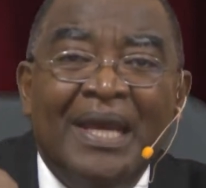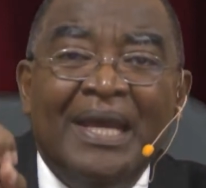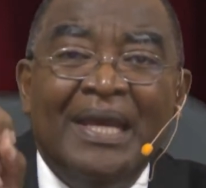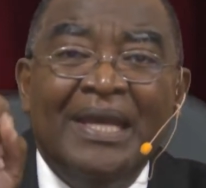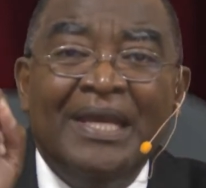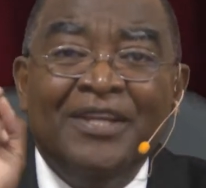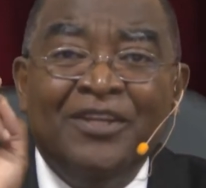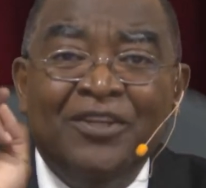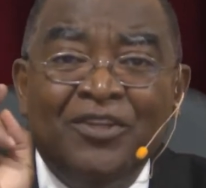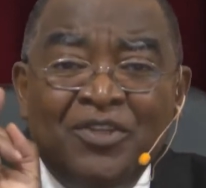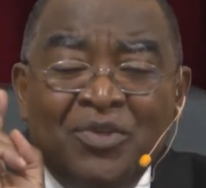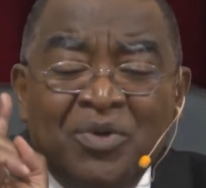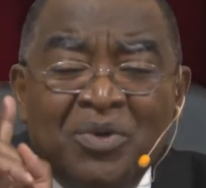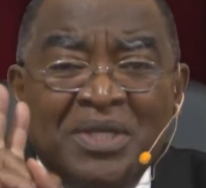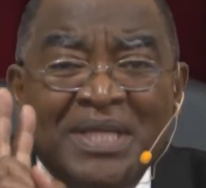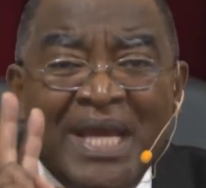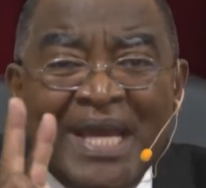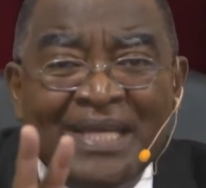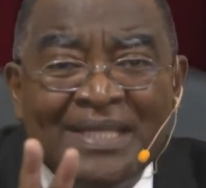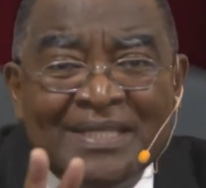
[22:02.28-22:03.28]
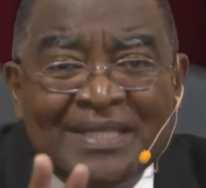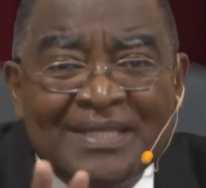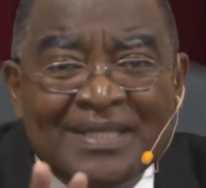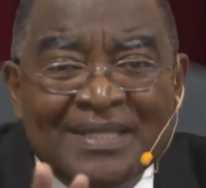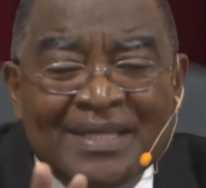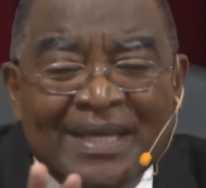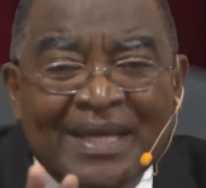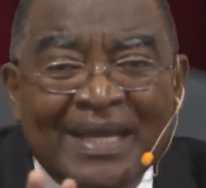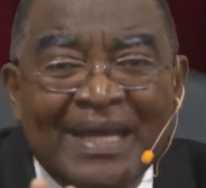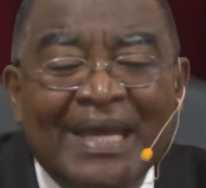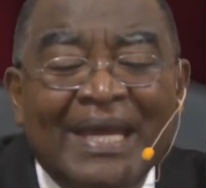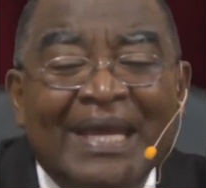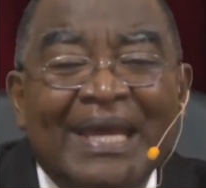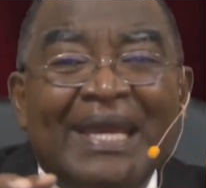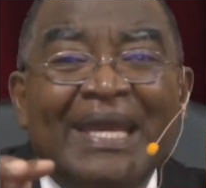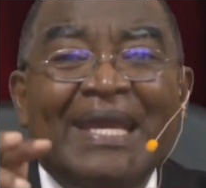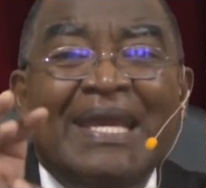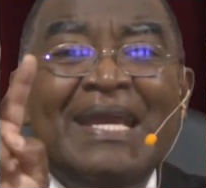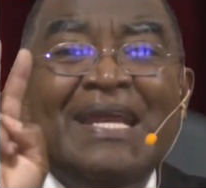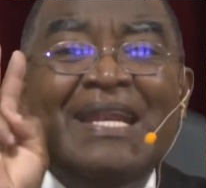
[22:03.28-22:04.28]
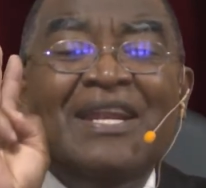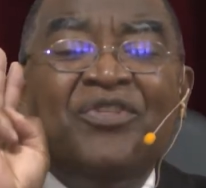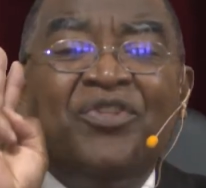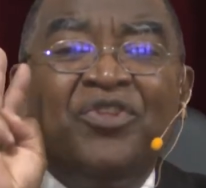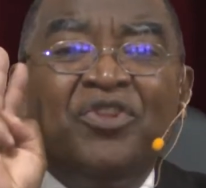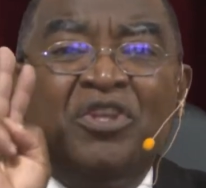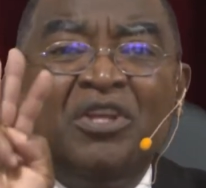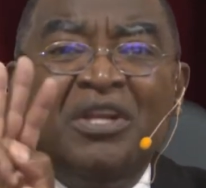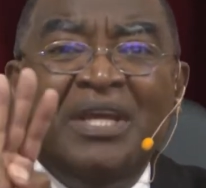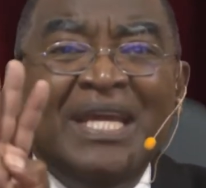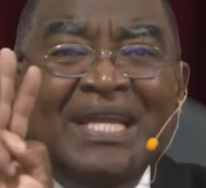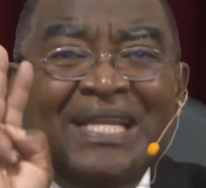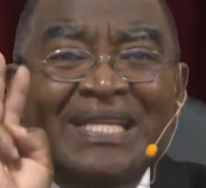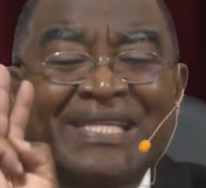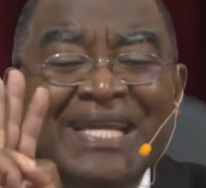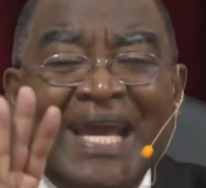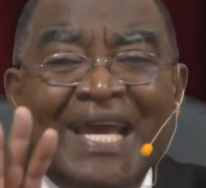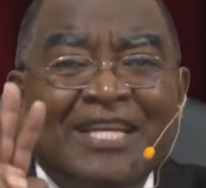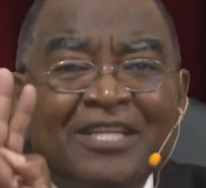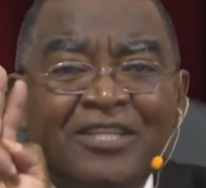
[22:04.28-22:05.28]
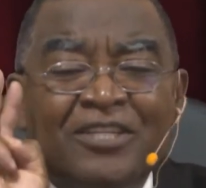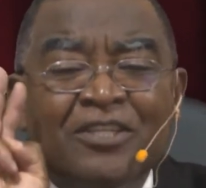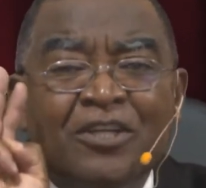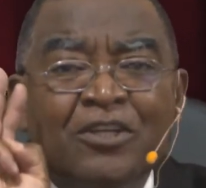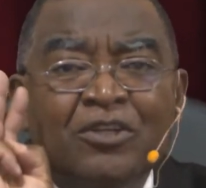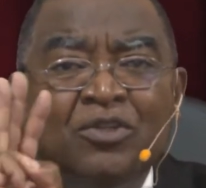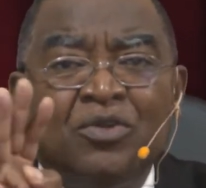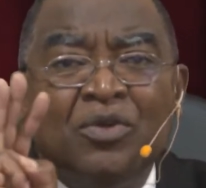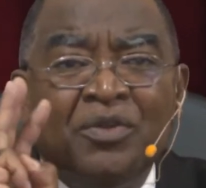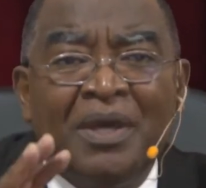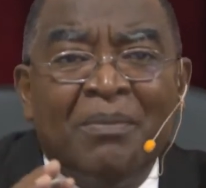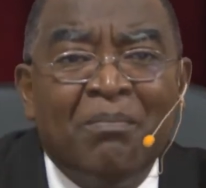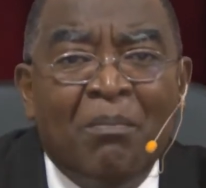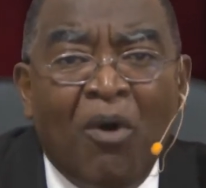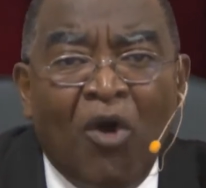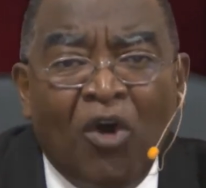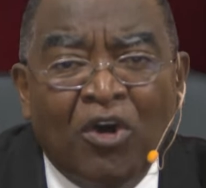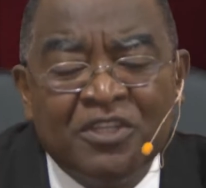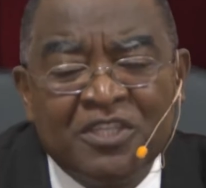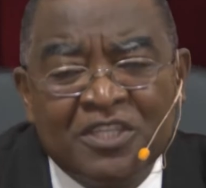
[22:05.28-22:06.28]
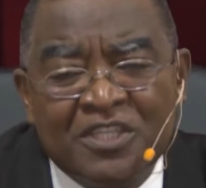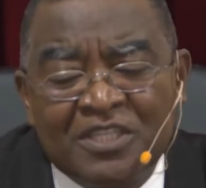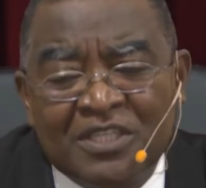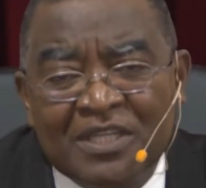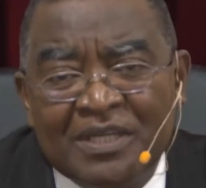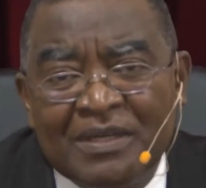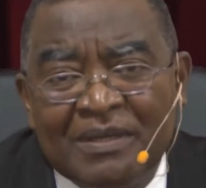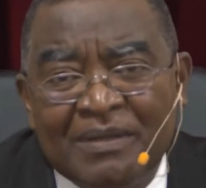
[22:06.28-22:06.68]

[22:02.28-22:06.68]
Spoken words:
in 2 days, in 3 days to the most.